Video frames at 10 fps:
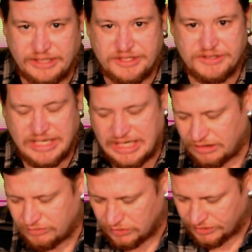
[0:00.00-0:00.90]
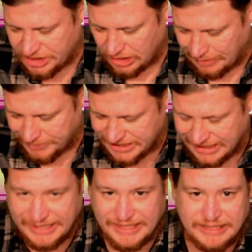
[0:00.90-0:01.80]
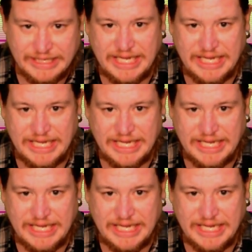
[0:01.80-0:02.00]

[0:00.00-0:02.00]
it's uh, so upsetting.